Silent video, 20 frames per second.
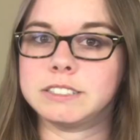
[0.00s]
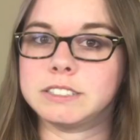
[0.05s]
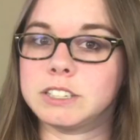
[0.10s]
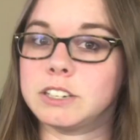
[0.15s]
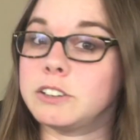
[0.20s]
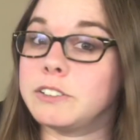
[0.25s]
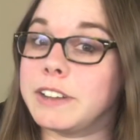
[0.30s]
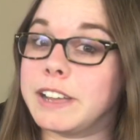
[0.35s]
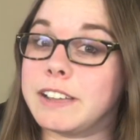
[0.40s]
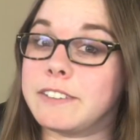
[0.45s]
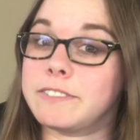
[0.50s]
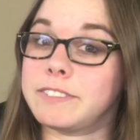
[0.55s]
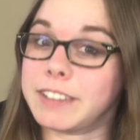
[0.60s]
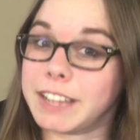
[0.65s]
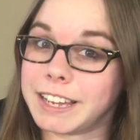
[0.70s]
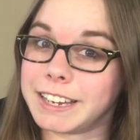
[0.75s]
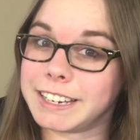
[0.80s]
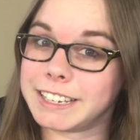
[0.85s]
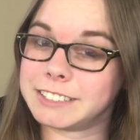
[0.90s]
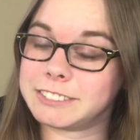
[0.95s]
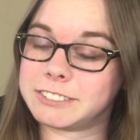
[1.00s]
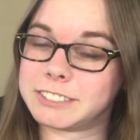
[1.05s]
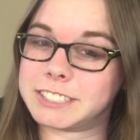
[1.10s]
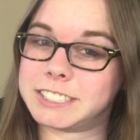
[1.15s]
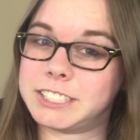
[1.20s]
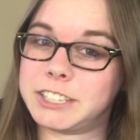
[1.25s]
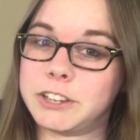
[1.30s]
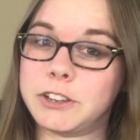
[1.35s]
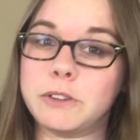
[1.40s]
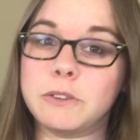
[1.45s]
So if that
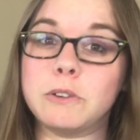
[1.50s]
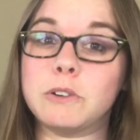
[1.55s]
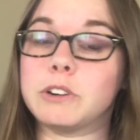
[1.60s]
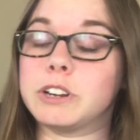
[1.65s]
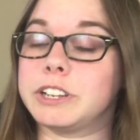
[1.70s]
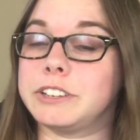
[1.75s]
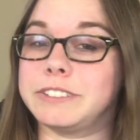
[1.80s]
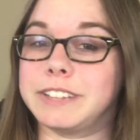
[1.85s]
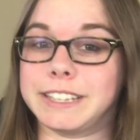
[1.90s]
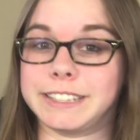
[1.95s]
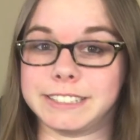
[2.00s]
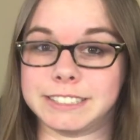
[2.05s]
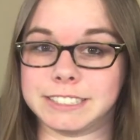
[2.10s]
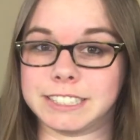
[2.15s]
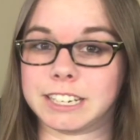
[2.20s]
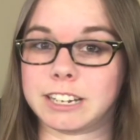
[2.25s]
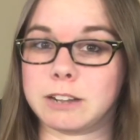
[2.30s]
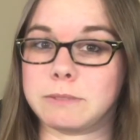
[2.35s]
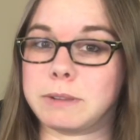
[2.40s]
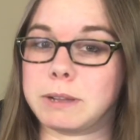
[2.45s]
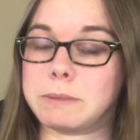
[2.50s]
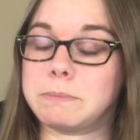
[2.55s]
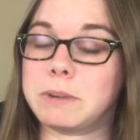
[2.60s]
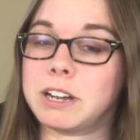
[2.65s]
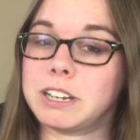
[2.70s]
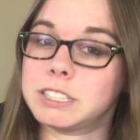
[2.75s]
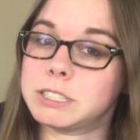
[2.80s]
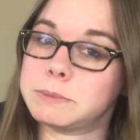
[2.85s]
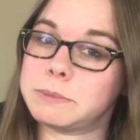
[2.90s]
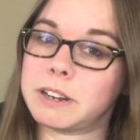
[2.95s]
interests you, or you'd like to check out my
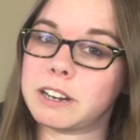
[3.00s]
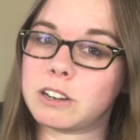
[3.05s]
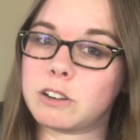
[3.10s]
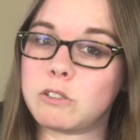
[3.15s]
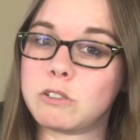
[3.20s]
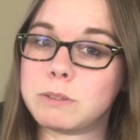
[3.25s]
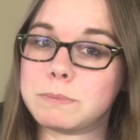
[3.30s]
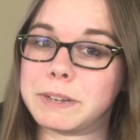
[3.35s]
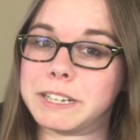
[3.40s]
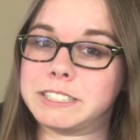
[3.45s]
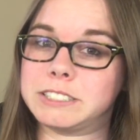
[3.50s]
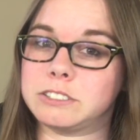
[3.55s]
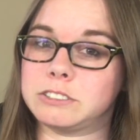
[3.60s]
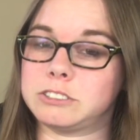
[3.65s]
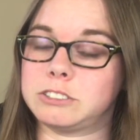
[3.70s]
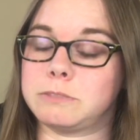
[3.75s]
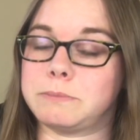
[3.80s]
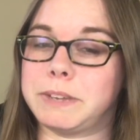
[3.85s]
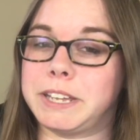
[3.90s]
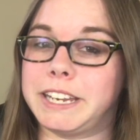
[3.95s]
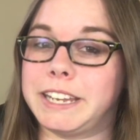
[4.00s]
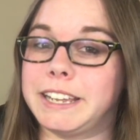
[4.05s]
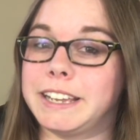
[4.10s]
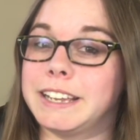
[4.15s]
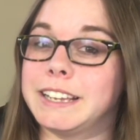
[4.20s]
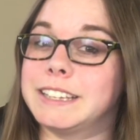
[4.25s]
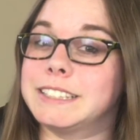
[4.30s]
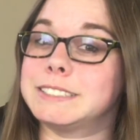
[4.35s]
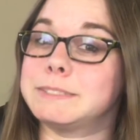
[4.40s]
Poshmark or my social medias,